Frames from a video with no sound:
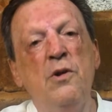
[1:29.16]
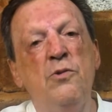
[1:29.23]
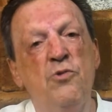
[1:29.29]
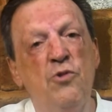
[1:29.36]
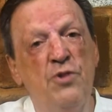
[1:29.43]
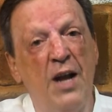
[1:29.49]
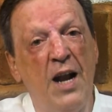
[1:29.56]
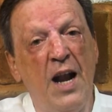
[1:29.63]

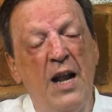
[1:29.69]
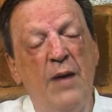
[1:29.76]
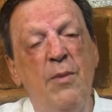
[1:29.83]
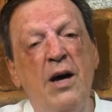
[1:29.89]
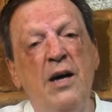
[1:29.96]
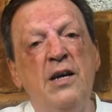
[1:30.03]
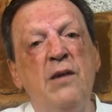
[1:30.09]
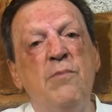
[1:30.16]
The Dalai
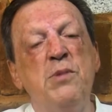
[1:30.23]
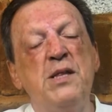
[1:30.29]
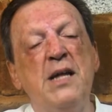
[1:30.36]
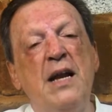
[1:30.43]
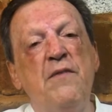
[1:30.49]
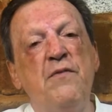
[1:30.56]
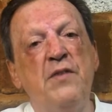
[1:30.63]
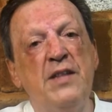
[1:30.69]
Lama
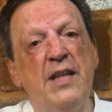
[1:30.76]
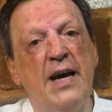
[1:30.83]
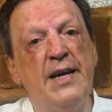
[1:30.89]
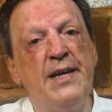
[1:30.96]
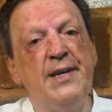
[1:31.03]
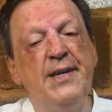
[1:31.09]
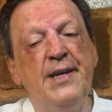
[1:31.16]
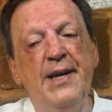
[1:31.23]
himself and I